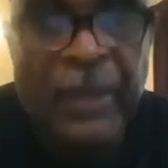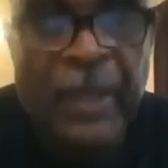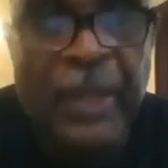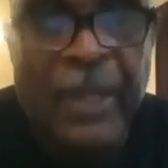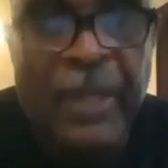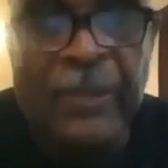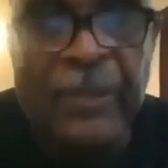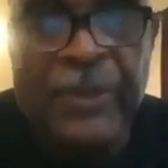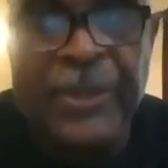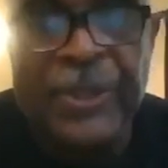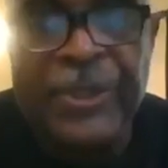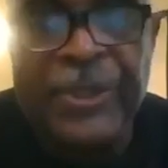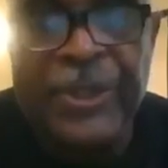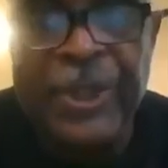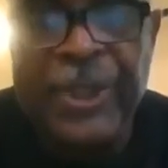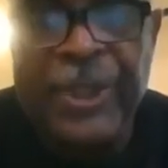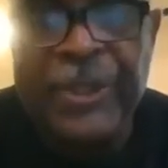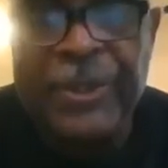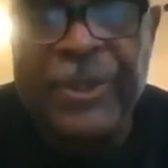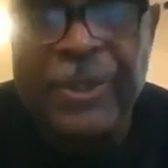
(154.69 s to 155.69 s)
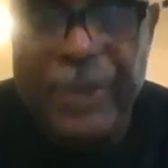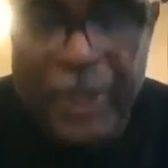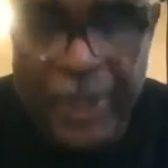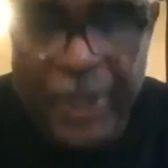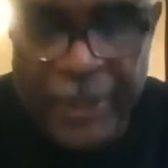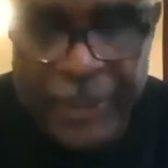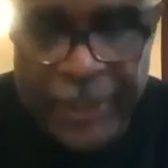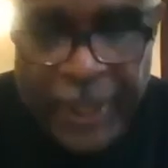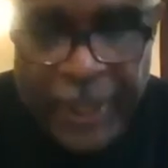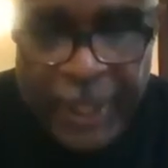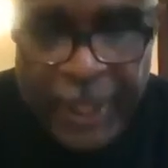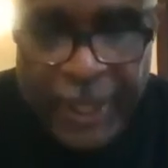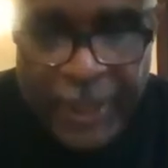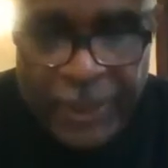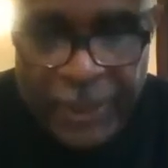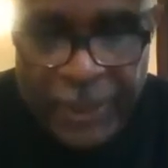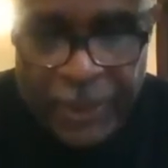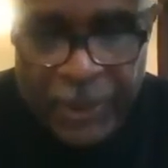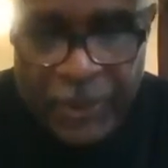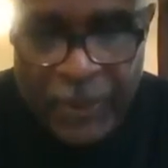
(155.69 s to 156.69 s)
And he was a teacher, a
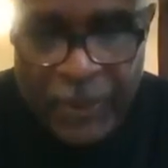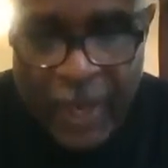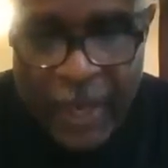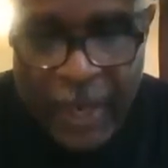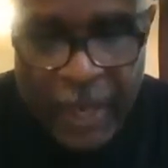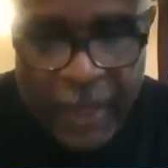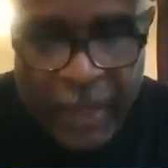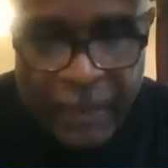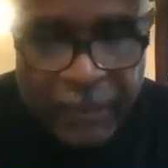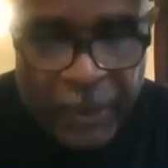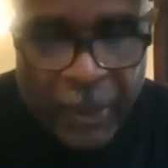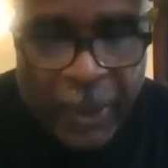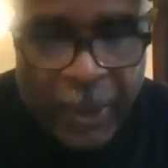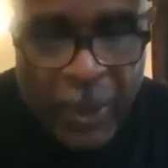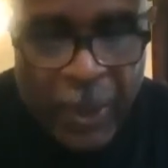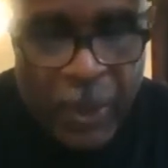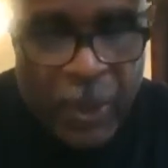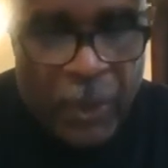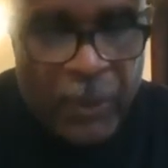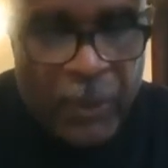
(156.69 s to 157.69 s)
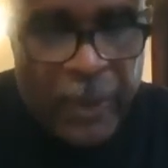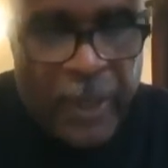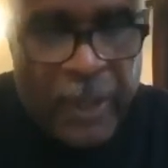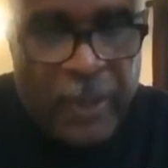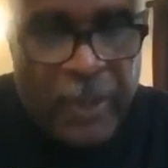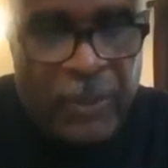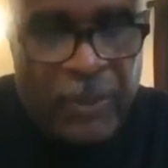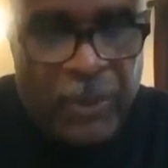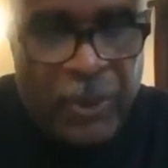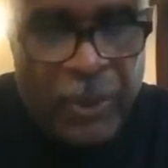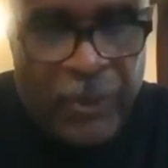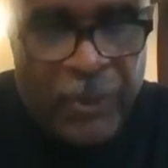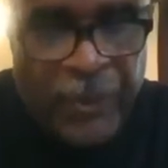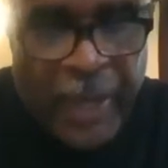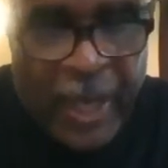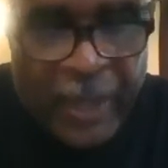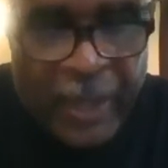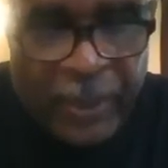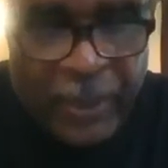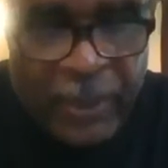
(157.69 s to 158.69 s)
sage, a scribe who lived
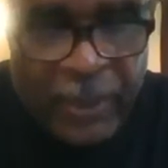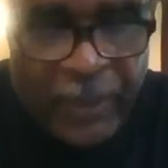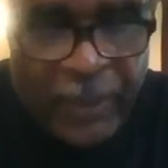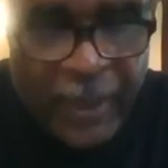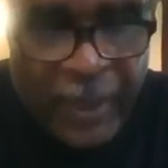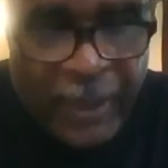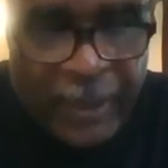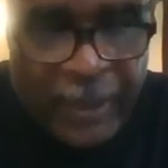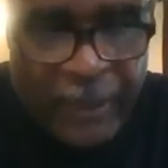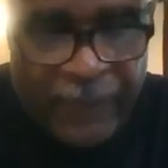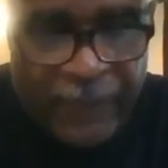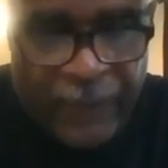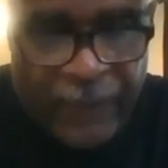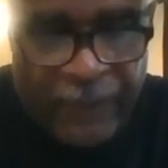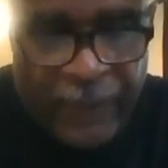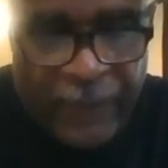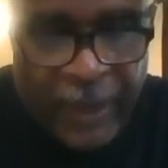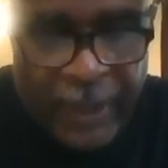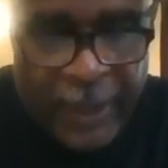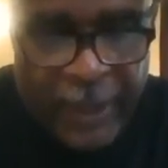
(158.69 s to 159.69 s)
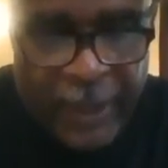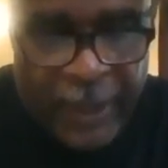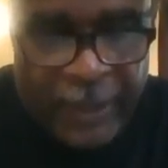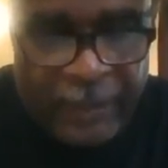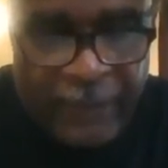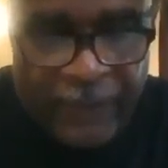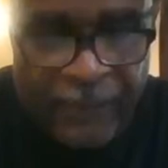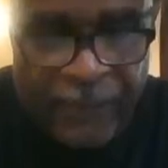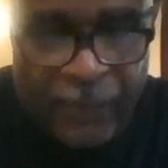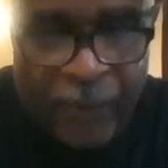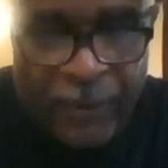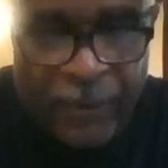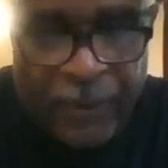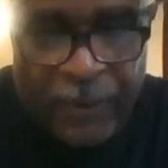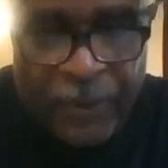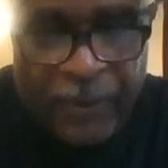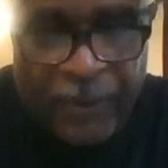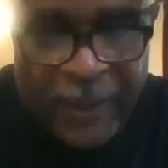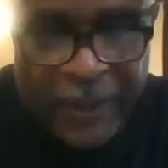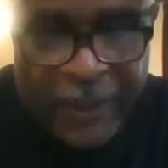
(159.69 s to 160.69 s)
2,350 years before the
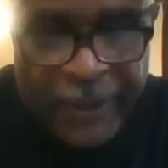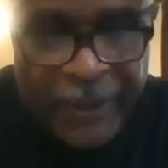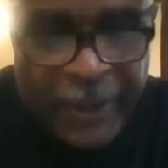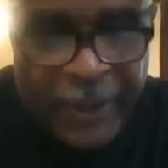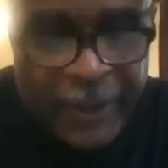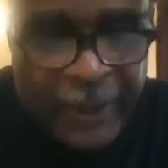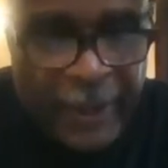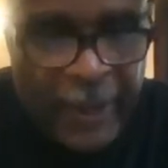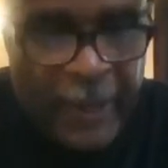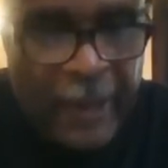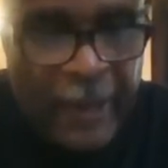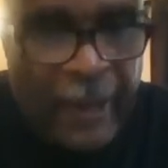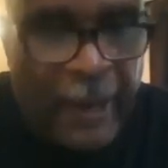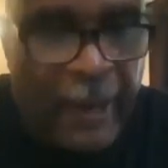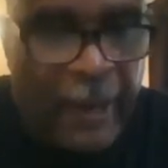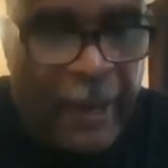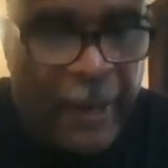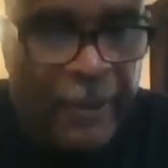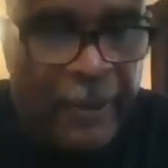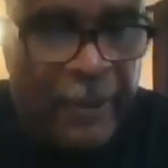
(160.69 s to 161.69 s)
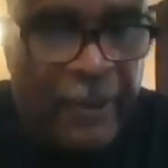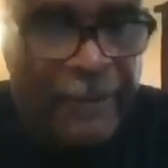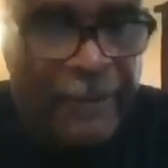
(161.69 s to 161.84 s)
Christian era.